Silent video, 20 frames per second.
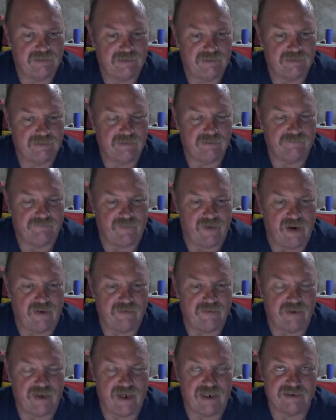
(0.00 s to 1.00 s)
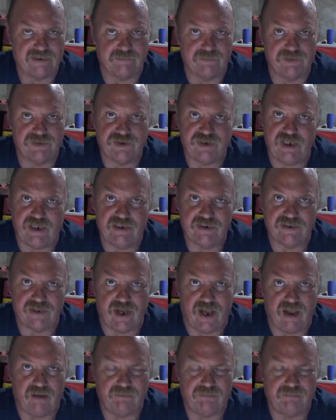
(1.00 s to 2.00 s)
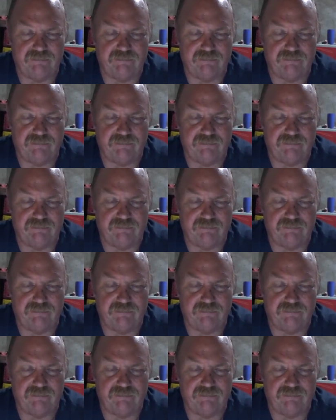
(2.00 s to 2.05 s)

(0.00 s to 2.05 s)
Her father has a machine shop,